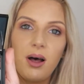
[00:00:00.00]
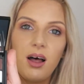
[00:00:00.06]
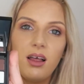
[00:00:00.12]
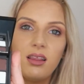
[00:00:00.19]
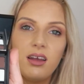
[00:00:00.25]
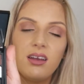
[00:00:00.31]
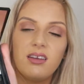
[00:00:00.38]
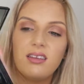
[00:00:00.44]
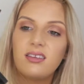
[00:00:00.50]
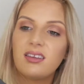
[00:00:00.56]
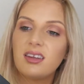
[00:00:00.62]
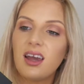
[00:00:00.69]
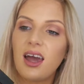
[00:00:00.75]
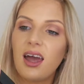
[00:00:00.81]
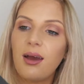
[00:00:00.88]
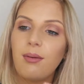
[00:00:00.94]

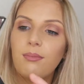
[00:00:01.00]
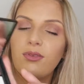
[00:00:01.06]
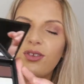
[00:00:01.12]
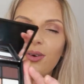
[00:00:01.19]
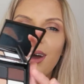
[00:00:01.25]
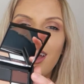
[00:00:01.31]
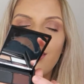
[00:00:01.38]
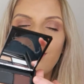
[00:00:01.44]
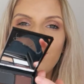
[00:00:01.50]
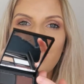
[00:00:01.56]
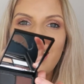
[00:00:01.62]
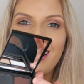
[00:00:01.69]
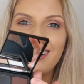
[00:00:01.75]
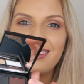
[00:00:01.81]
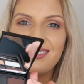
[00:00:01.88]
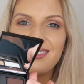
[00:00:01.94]
palette, so I would
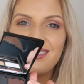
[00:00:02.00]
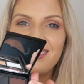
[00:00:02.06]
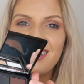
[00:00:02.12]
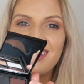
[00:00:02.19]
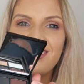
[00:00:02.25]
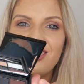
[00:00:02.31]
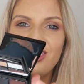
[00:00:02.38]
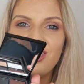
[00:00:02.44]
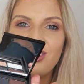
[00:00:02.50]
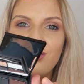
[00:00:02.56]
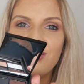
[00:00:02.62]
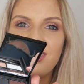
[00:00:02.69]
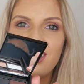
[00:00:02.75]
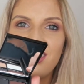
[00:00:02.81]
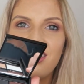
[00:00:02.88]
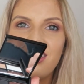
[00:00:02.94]
kind of stick to
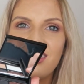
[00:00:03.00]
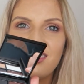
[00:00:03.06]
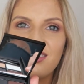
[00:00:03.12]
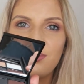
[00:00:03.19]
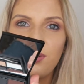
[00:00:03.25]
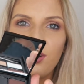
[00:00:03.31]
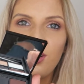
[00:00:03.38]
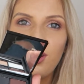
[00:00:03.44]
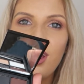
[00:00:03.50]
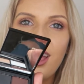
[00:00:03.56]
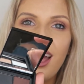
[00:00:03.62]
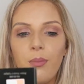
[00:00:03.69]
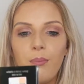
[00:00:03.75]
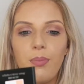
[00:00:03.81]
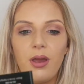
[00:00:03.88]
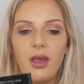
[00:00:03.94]
using this one.
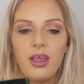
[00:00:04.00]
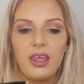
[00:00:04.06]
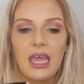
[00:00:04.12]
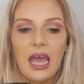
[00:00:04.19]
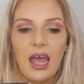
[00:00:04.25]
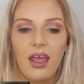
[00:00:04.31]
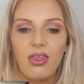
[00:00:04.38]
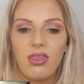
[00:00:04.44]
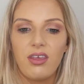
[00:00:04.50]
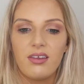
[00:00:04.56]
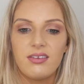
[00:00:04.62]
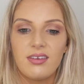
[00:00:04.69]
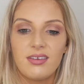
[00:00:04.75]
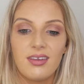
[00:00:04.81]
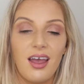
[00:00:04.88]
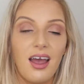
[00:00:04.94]
But yeah,
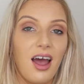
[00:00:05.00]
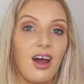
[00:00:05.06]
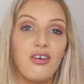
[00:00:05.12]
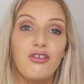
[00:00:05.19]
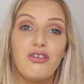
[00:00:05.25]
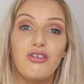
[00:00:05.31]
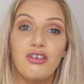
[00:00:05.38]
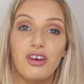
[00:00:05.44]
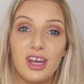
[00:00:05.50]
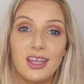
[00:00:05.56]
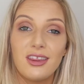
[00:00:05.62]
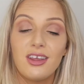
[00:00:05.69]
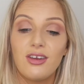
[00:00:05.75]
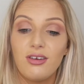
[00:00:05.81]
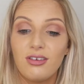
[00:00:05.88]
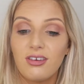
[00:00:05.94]
this is a
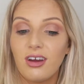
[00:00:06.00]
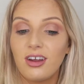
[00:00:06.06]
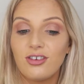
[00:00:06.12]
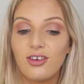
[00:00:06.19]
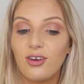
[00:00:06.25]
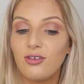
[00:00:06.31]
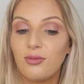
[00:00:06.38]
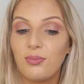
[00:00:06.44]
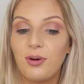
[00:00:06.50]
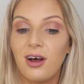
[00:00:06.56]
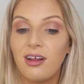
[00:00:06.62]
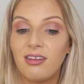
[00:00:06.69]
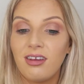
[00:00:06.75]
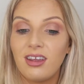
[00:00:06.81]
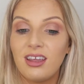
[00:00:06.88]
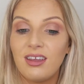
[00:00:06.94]
really good eyeshadow
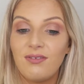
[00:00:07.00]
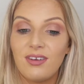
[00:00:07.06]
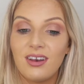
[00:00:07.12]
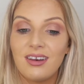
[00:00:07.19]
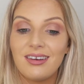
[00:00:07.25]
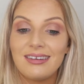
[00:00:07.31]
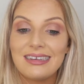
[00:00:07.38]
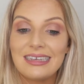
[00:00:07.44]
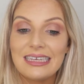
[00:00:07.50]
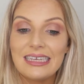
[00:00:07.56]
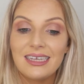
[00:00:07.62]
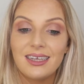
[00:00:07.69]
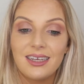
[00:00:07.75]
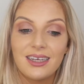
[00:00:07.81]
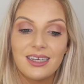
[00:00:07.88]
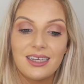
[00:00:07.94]
palette. Even,
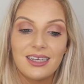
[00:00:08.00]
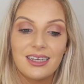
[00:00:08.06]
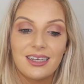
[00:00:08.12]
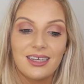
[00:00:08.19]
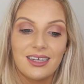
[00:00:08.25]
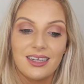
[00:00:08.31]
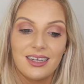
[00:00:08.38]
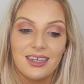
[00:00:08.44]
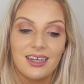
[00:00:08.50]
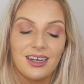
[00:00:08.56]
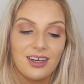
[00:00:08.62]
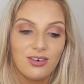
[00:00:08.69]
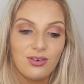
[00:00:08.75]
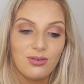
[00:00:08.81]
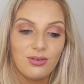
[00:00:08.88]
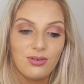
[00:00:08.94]

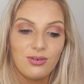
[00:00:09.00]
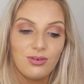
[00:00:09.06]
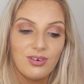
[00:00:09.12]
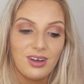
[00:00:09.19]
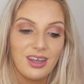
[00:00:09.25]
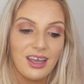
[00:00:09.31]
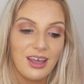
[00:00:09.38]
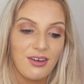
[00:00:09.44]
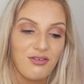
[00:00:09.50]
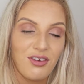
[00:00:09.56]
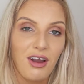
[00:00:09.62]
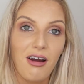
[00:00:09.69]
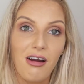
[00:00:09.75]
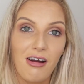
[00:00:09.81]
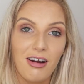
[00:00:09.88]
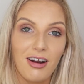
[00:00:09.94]
I don't know, if
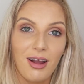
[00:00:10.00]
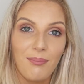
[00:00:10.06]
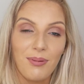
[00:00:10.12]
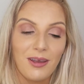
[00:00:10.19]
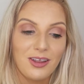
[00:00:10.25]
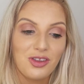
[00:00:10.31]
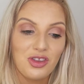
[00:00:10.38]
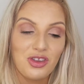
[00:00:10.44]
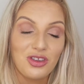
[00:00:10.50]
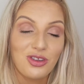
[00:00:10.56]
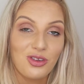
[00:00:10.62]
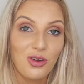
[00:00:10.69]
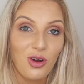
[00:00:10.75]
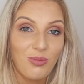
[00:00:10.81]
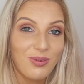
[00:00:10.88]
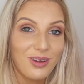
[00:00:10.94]
you are a bit
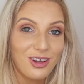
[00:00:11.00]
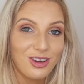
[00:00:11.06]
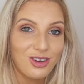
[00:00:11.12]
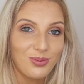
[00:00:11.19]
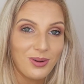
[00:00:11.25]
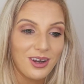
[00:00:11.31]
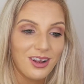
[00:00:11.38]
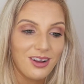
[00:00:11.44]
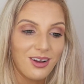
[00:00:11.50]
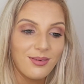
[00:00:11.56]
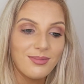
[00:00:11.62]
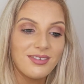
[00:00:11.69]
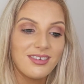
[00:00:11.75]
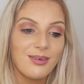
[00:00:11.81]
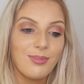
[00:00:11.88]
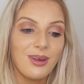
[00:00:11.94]
snobbish when it
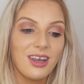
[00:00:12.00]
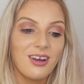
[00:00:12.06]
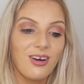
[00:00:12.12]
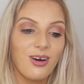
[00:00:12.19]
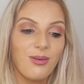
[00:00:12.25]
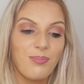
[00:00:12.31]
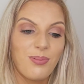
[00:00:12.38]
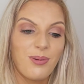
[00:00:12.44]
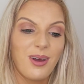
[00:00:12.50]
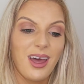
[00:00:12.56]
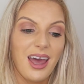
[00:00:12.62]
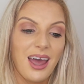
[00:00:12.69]
comes to makeup,